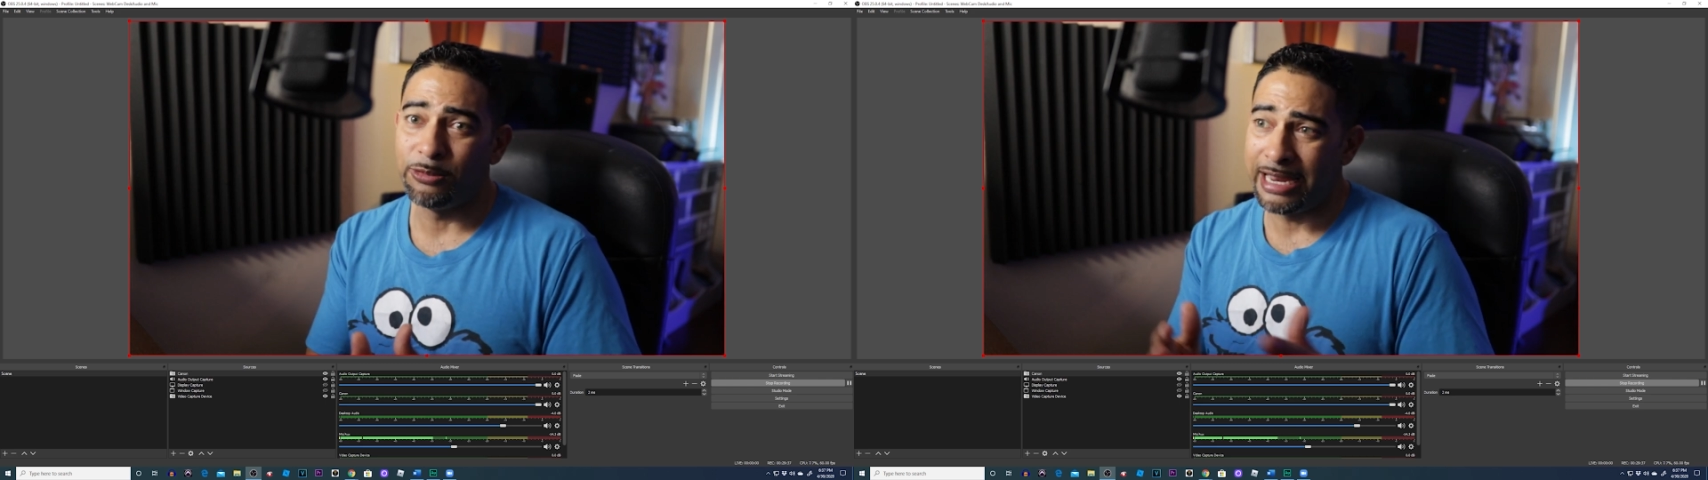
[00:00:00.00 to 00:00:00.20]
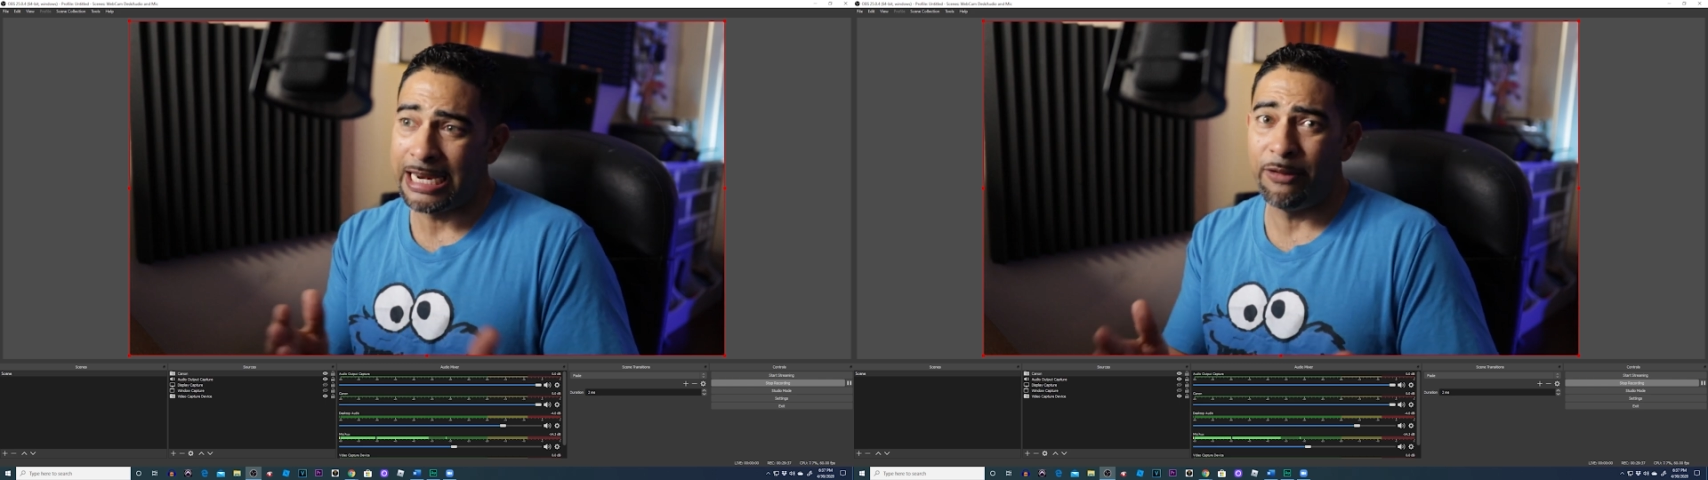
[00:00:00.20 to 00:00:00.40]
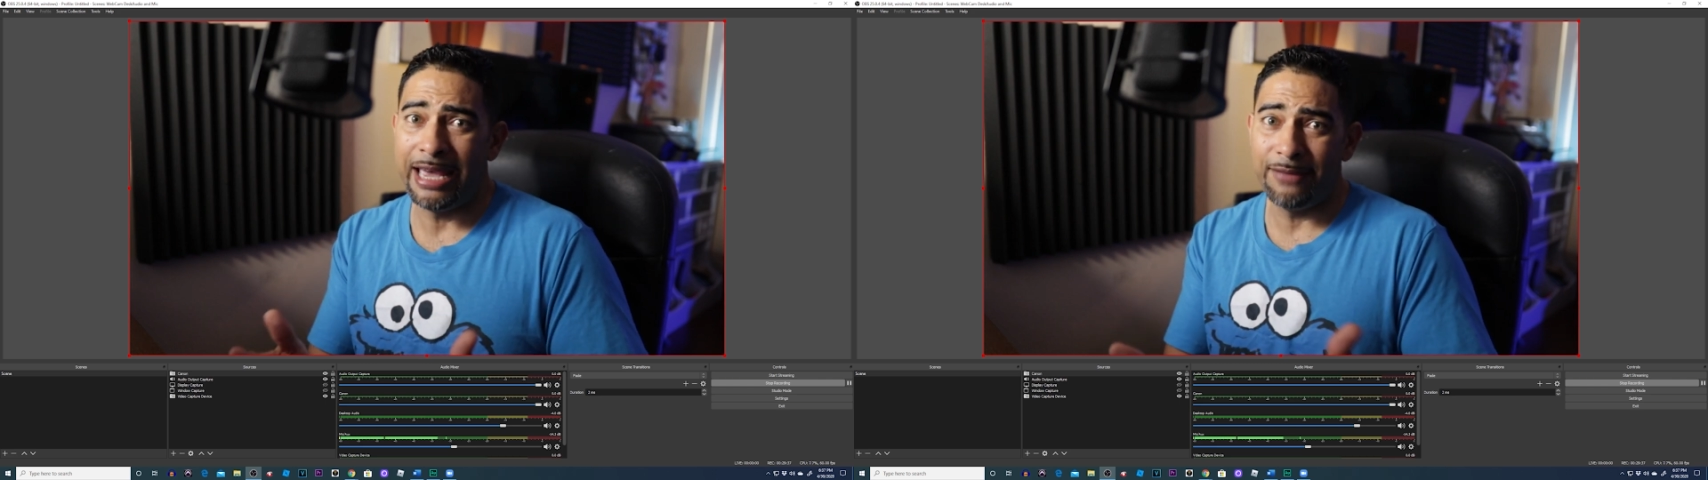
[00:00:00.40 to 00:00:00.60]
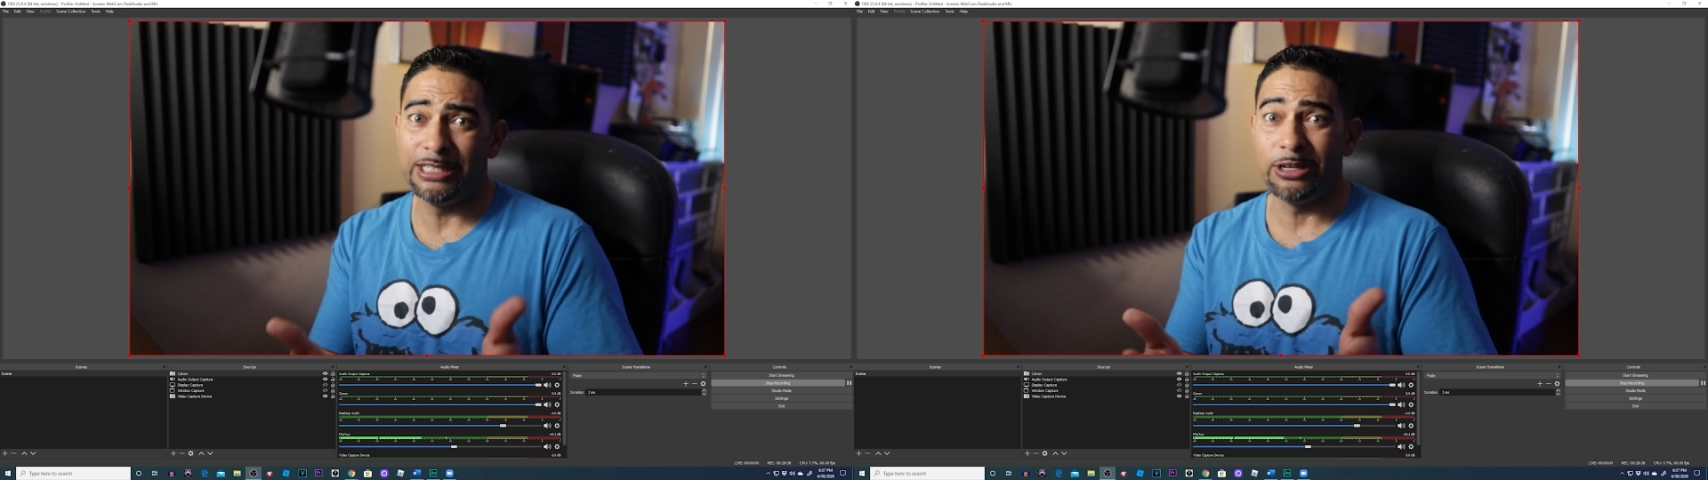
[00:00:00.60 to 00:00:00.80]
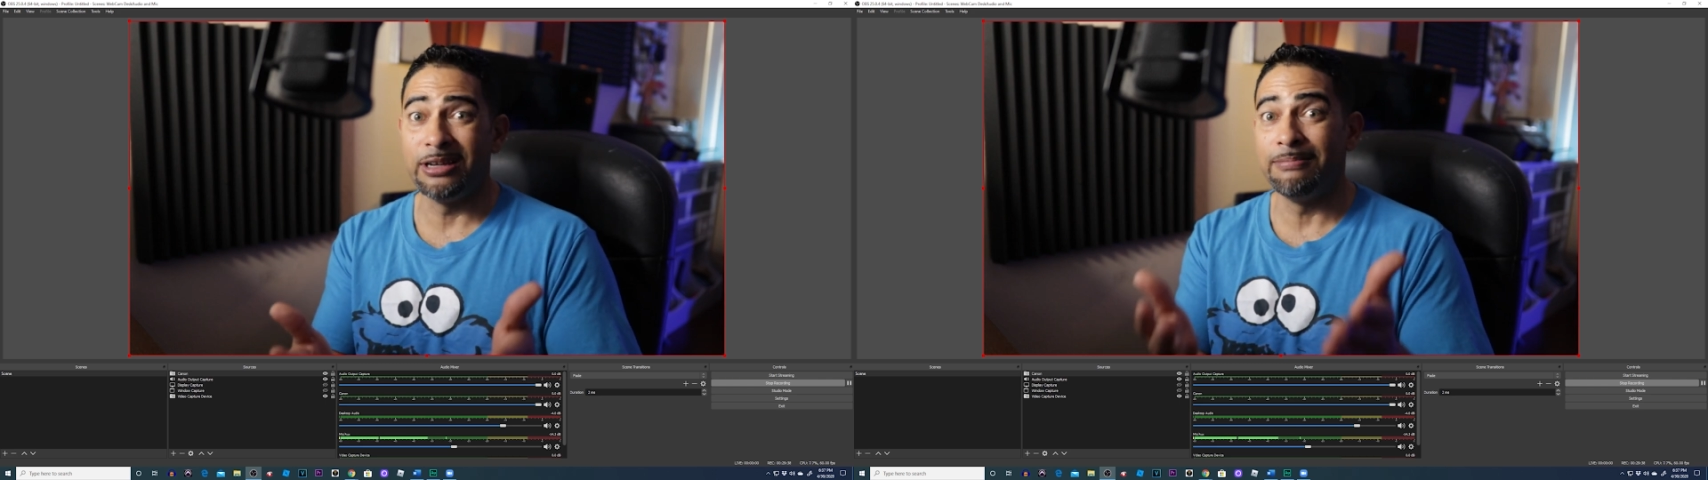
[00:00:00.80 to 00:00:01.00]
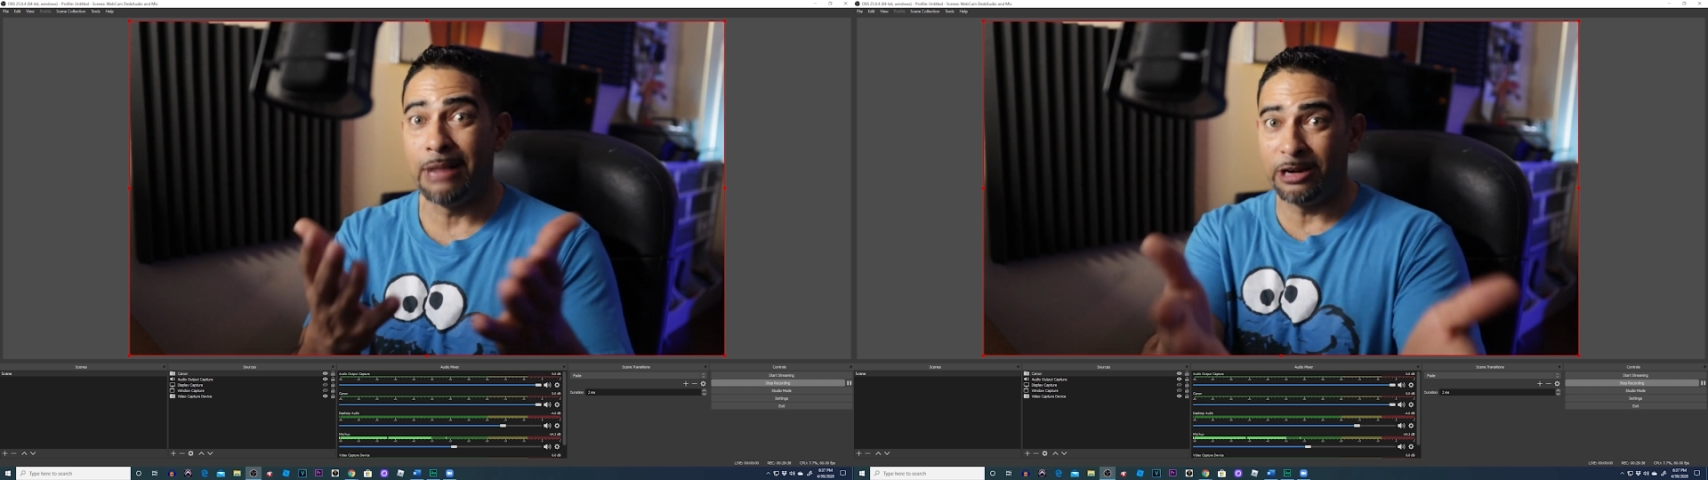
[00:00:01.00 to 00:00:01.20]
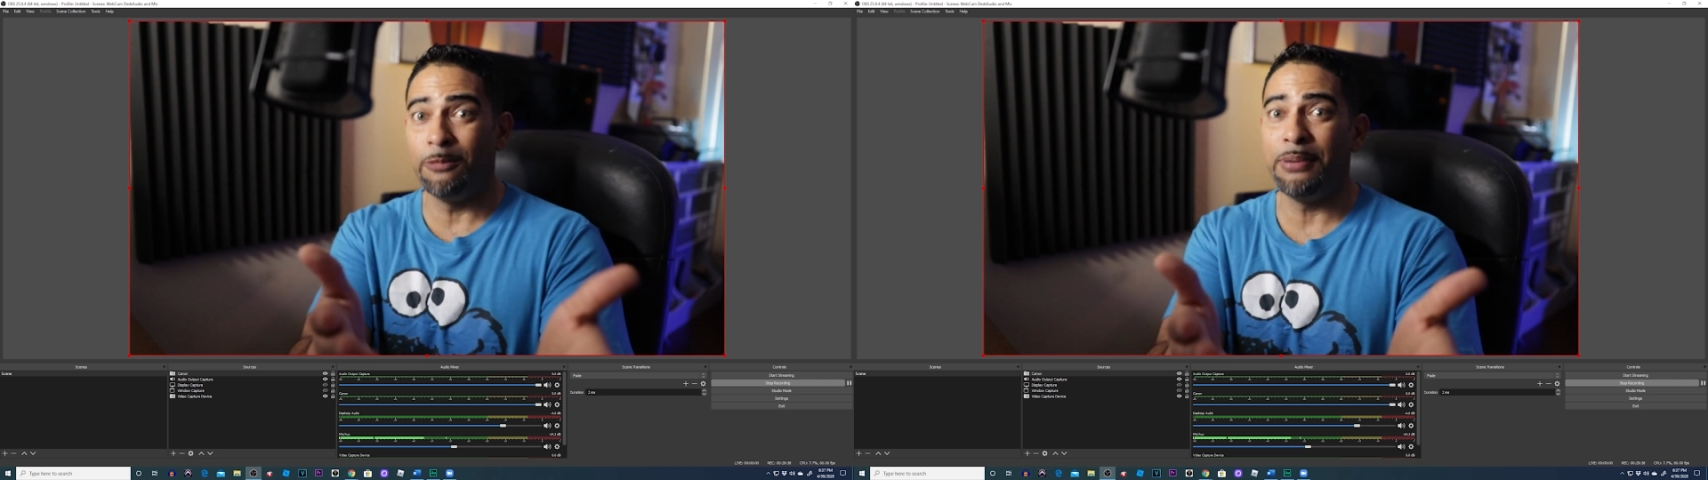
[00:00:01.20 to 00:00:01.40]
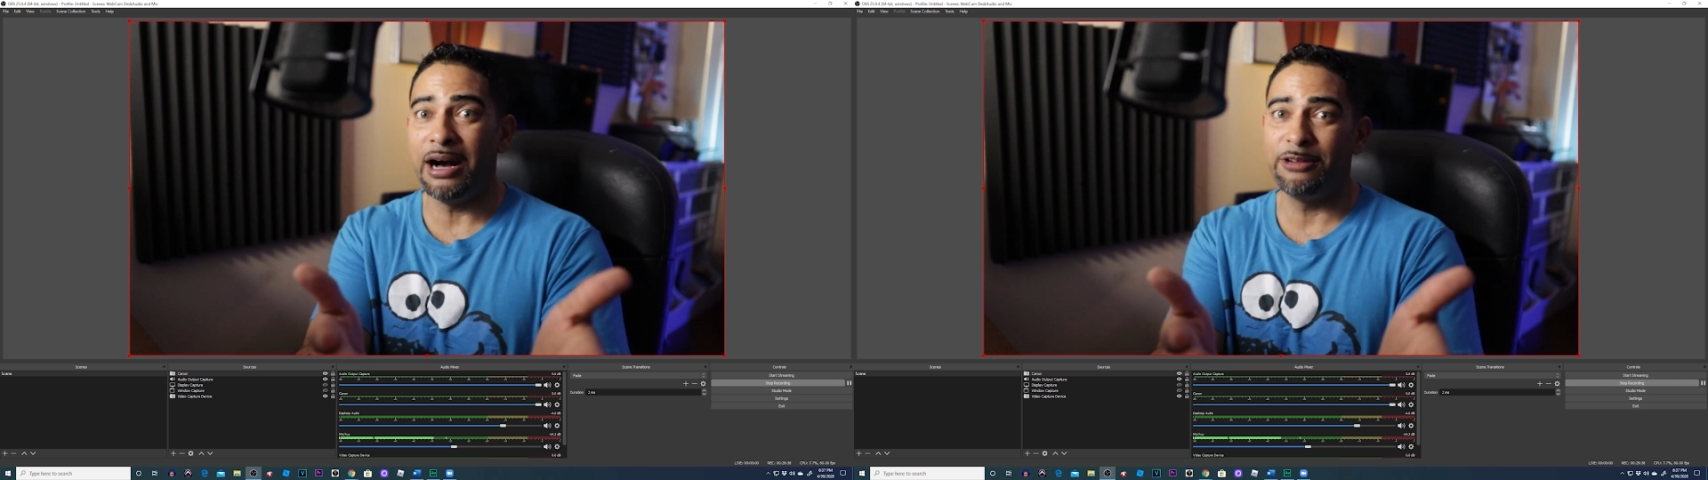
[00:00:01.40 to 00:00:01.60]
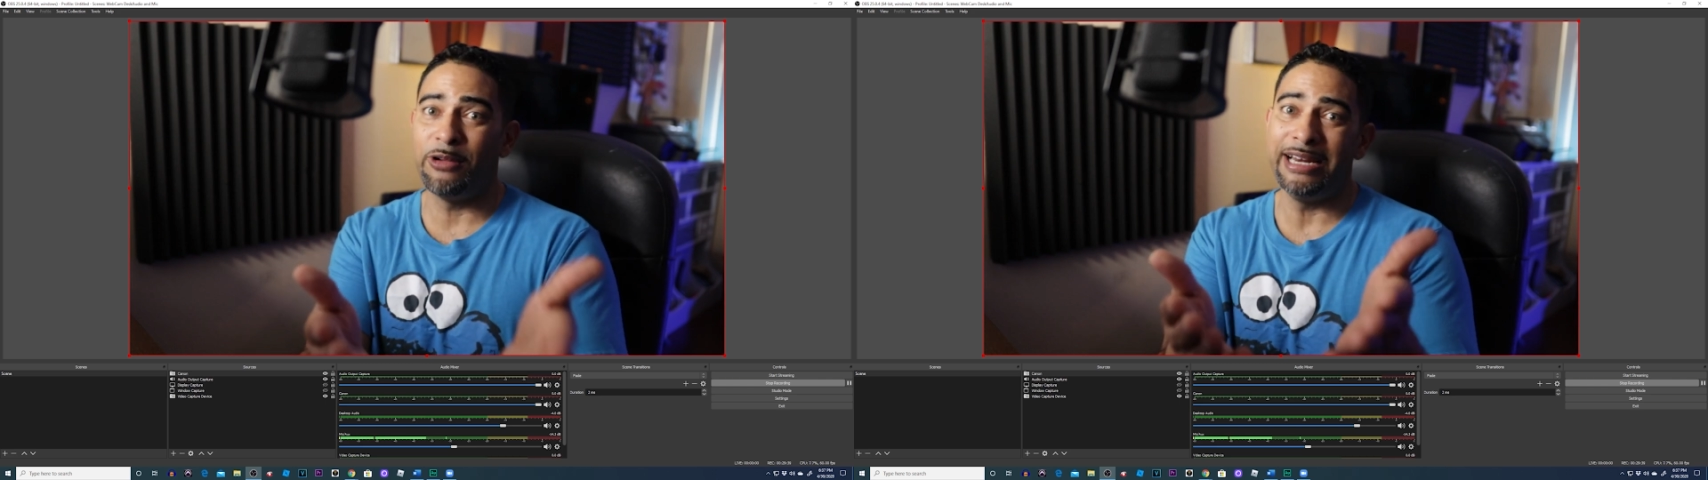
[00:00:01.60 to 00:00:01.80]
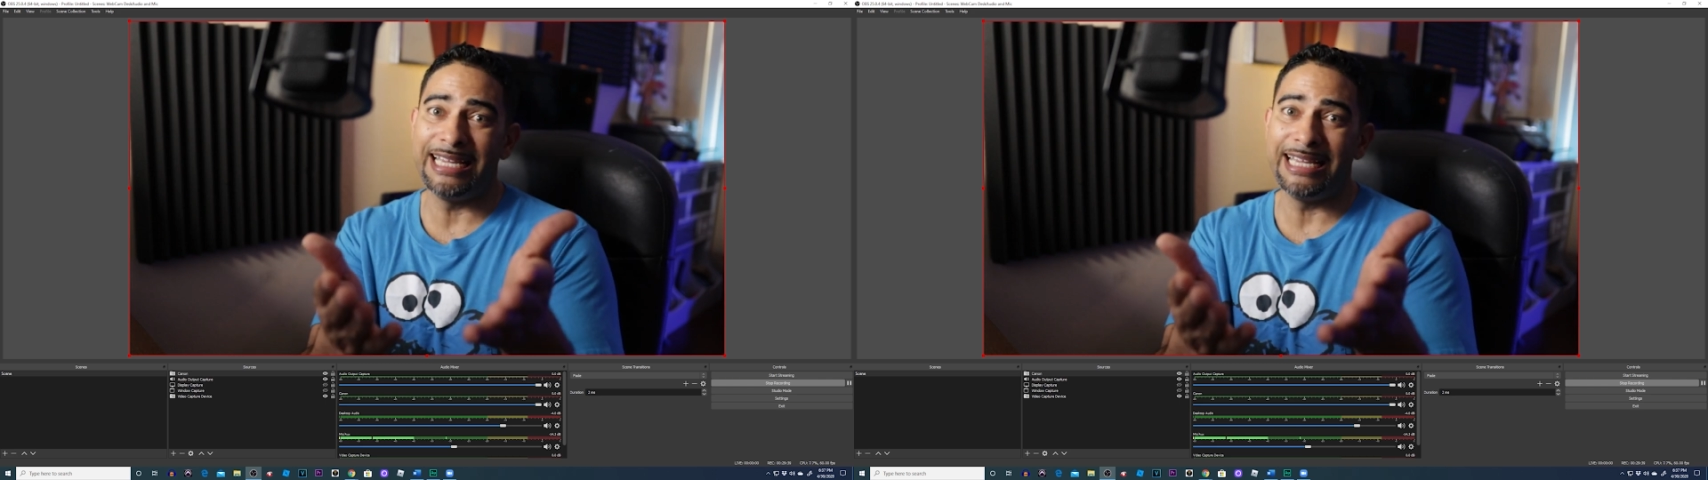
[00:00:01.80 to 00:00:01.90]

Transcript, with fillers: Right now I have this on a monopod right